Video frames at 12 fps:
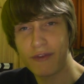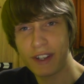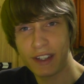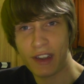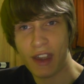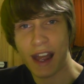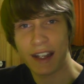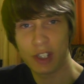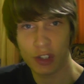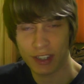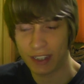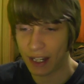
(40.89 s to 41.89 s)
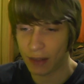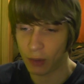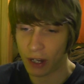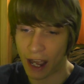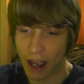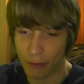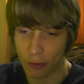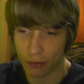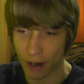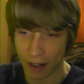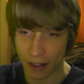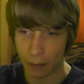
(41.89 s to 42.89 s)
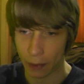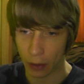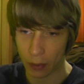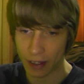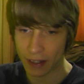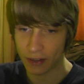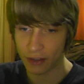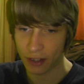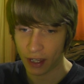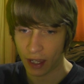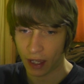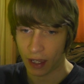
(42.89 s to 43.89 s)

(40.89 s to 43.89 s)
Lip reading: reason that I just did want to have a rant about is